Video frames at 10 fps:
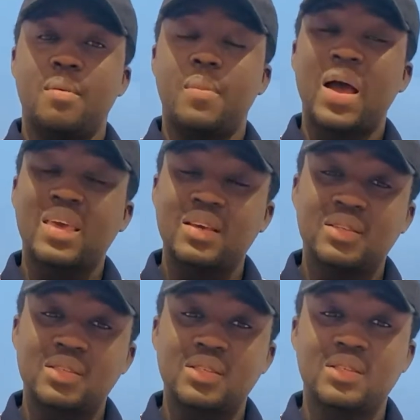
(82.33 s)
marking
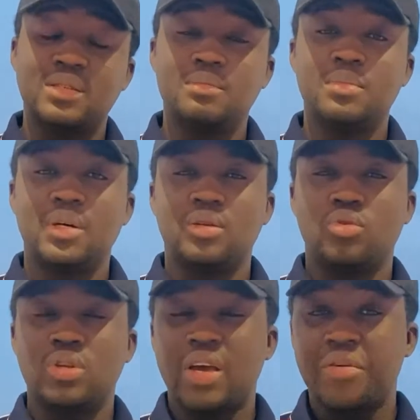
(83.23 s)
system
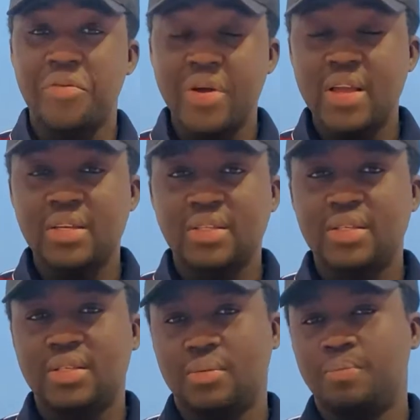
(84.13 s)
or their grading
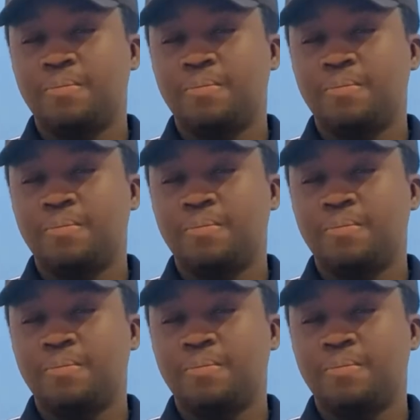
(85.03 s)
system.